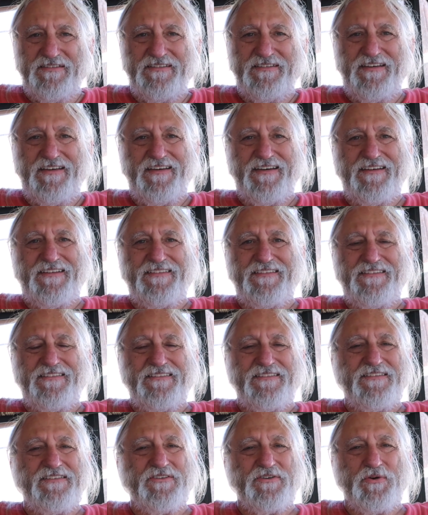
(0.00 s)

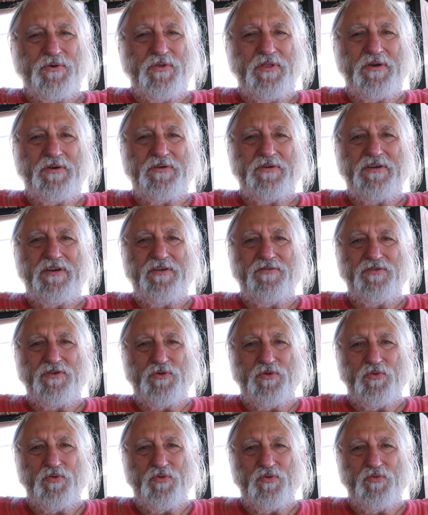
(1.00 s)
And, you know, if
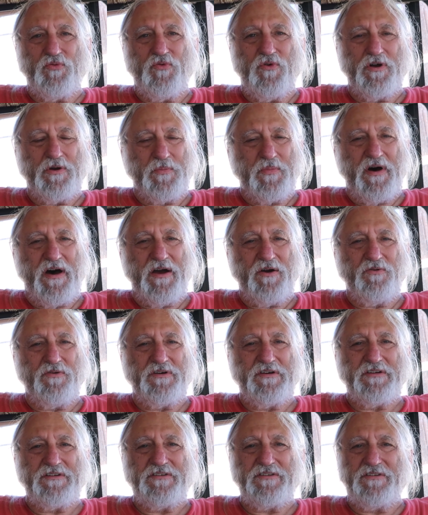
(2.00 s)
you want to buy
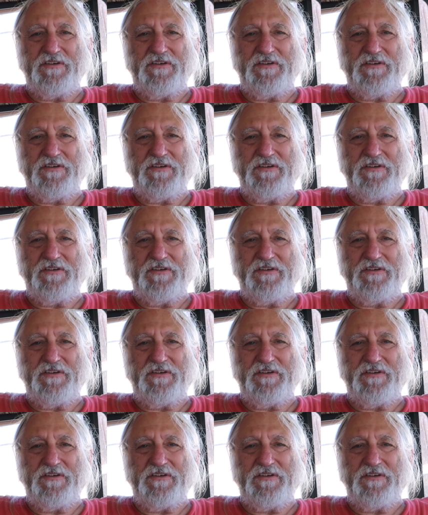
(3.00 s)
one,